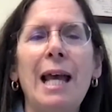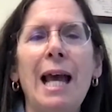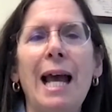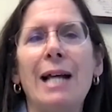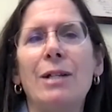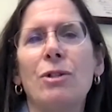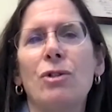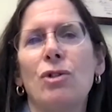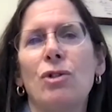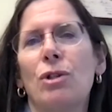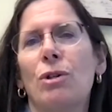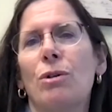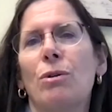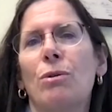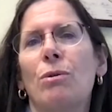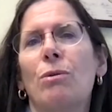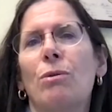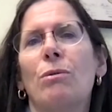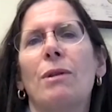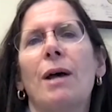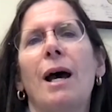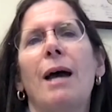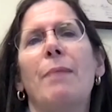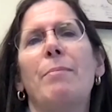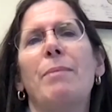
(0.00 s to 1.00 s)
And
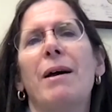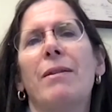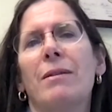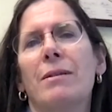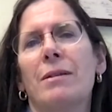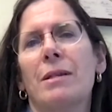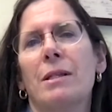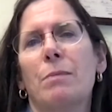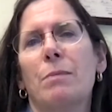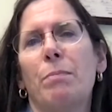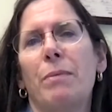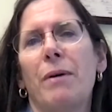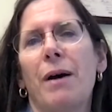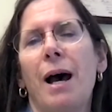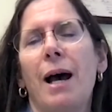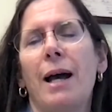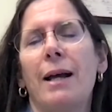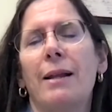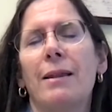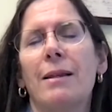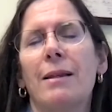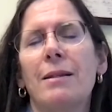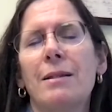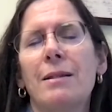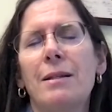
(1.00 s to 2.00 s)
so the hypothesis
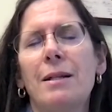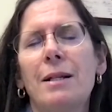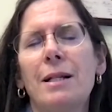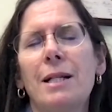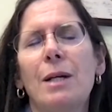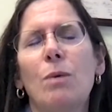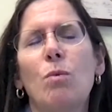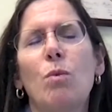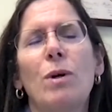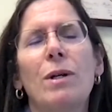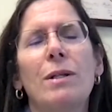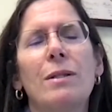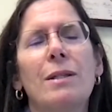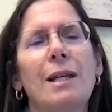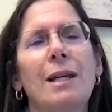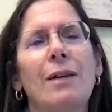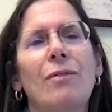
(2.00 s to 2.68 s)
behind the study was,